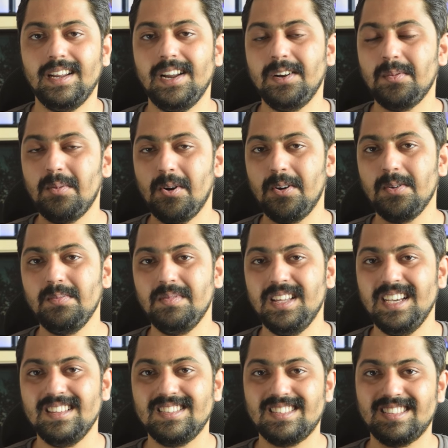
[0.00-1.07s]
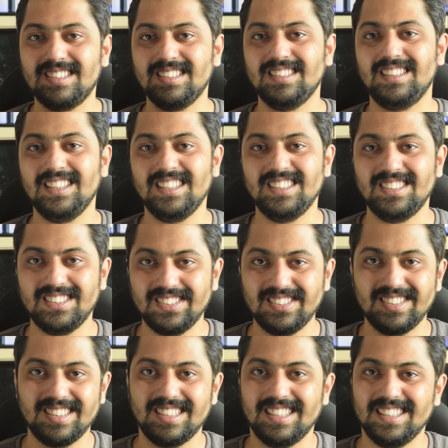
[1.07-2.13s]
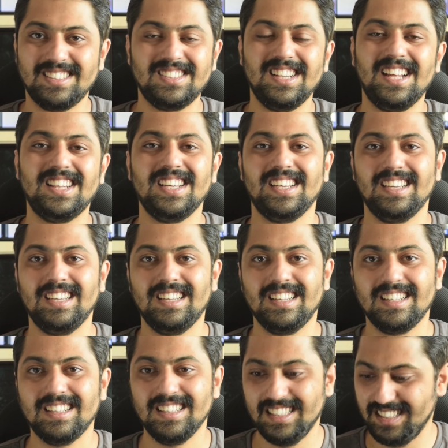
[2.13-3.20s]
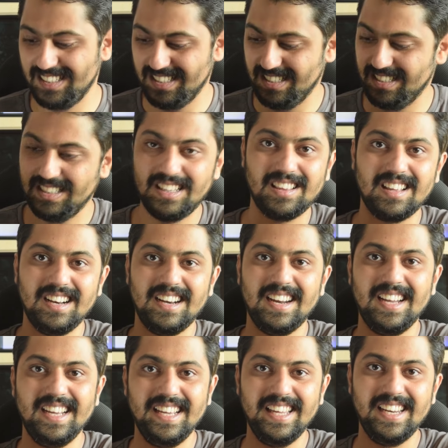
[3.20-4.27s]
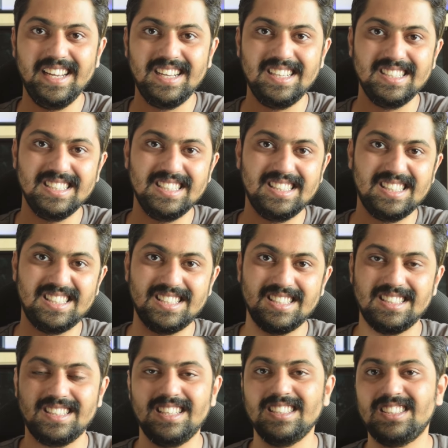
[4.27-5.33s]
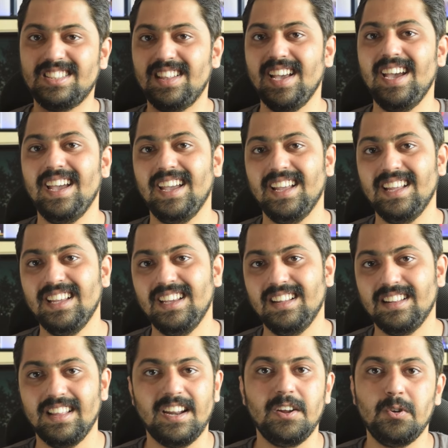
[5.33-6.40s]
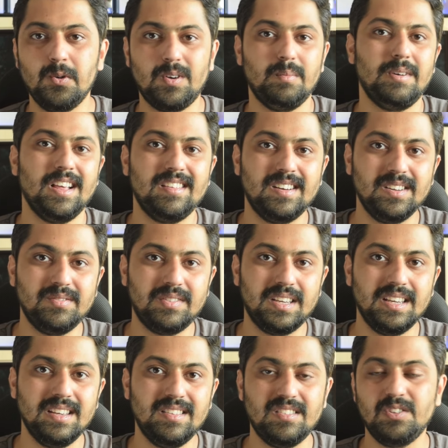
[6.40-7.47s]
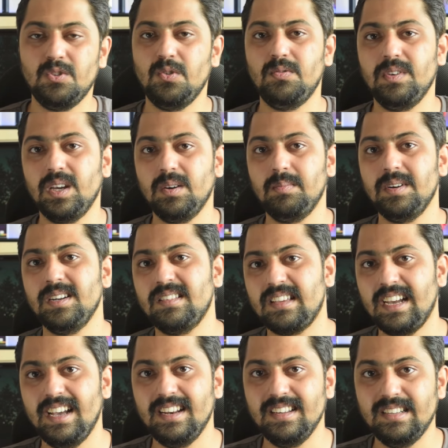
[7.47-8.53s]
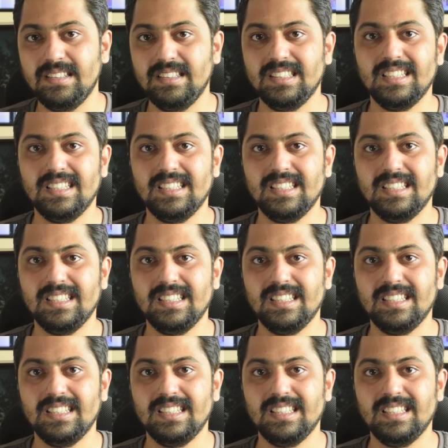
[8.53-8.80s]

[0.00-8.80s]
at the bottom there's nothing. This entire area is there. There are no capacitive keys, no fingerprint scanner,